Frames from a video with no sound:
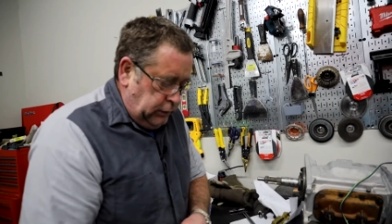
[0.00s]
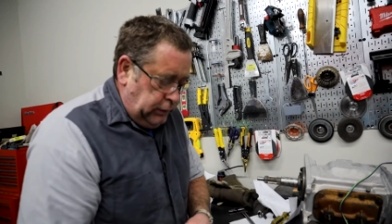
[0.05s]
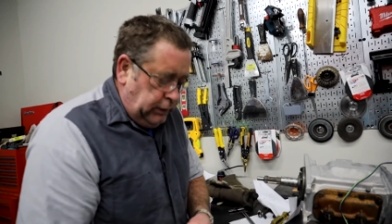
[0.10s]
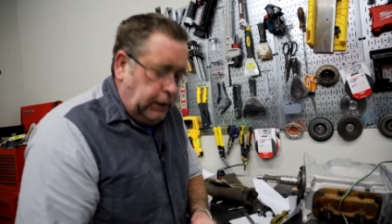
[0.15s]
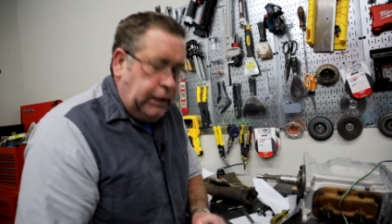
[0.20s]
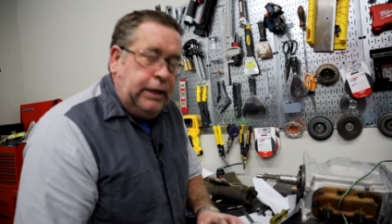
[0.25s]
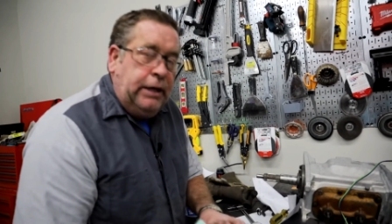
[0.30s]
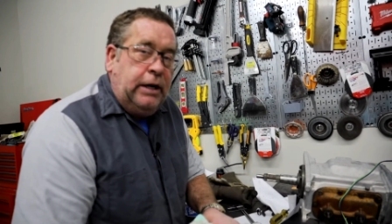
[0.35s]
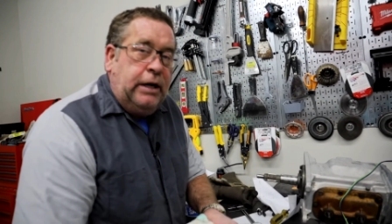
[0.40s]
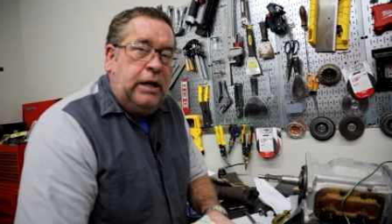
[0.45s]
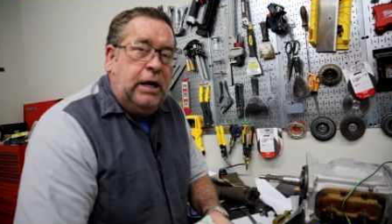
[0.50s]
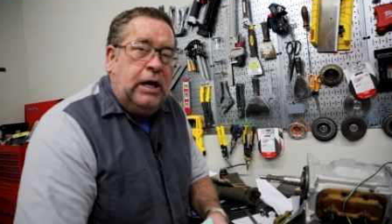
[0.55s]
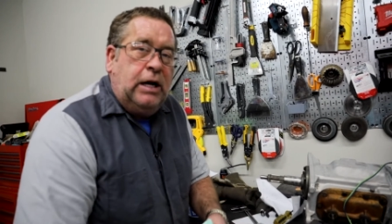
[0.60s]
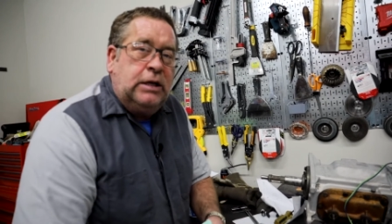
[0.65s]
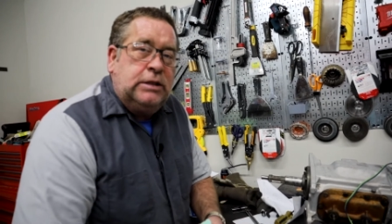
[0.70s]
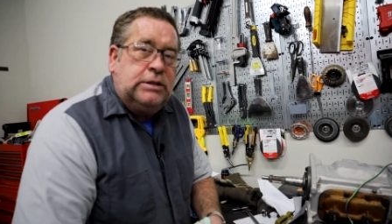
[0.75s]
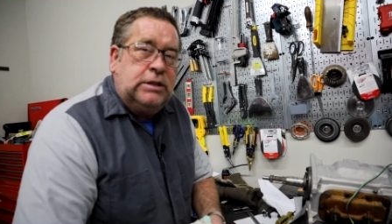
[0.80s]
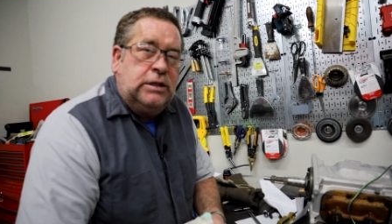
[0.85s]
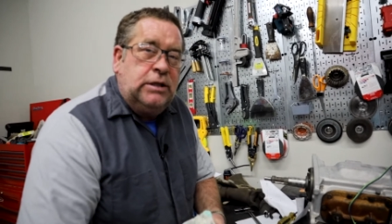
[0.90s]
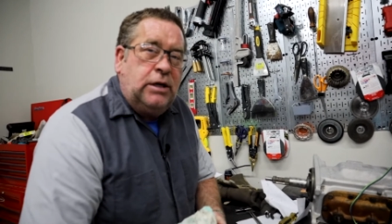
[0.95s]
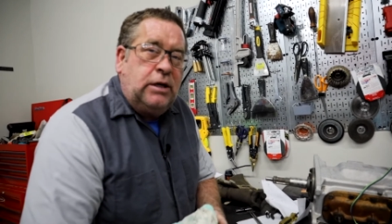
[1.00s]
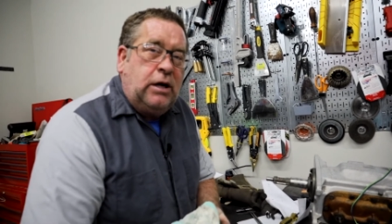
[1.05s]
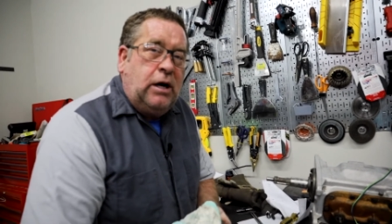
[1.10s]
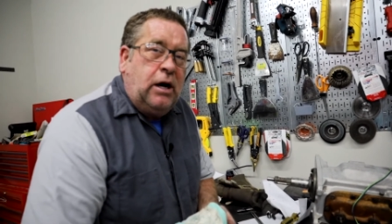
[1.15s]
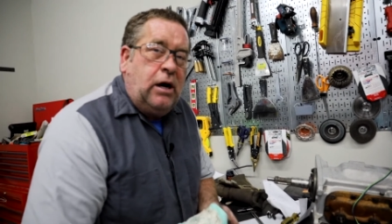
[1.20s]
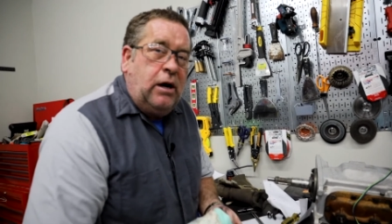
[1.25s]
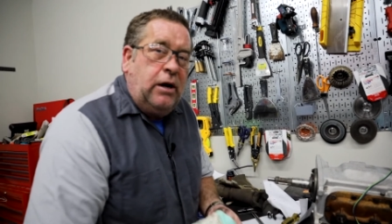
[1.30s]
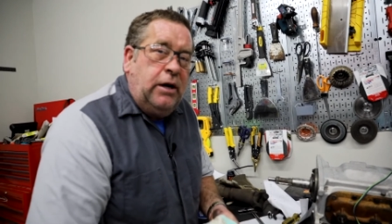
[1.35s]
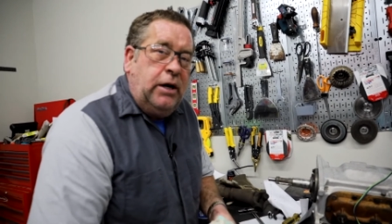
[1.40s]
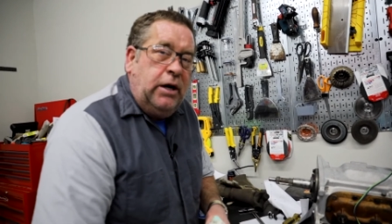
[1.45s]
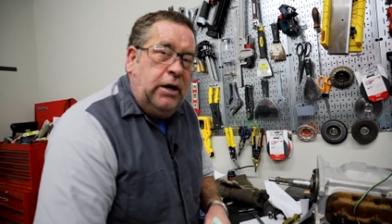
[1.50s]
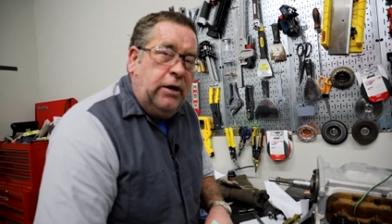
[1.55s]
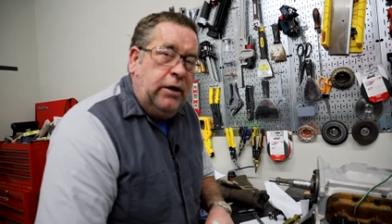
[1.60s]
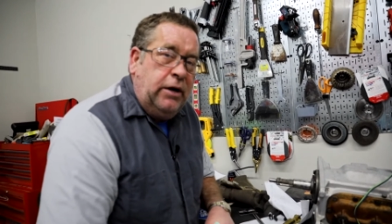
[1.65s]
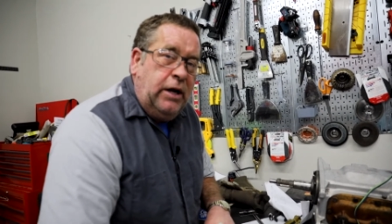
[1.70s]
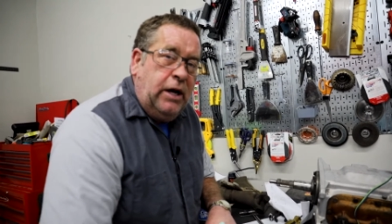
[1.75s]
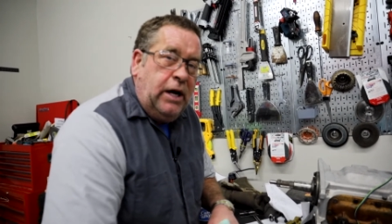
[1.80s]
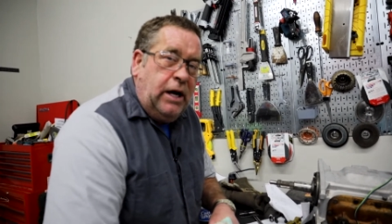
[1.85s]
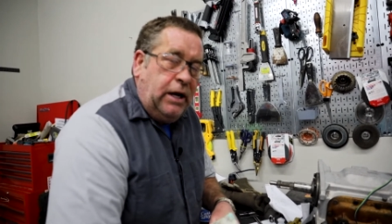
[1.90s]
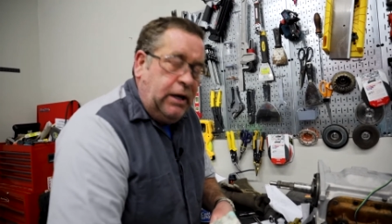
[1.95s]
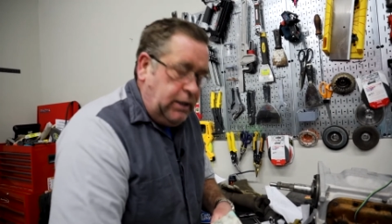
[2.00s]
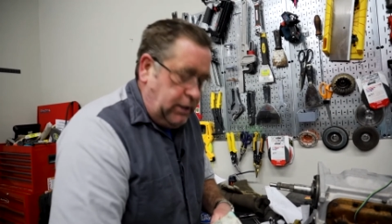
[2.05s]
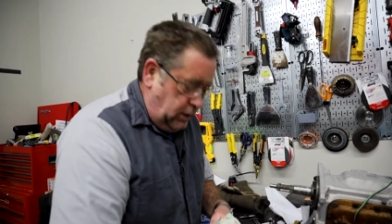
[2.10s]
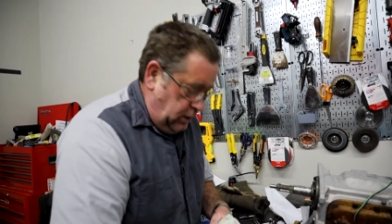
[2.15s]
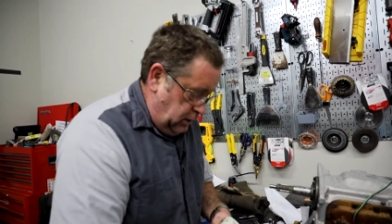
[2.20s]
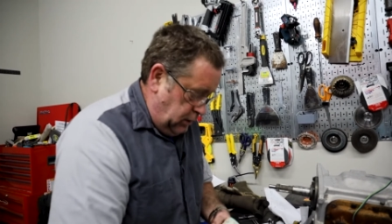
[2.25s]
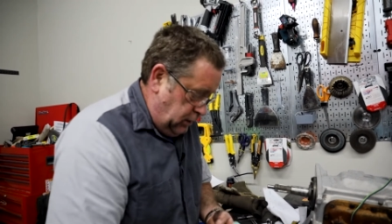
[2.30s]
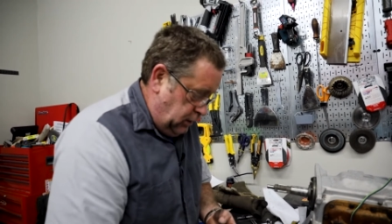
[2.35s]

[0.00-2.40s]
and it hasn't got here yet.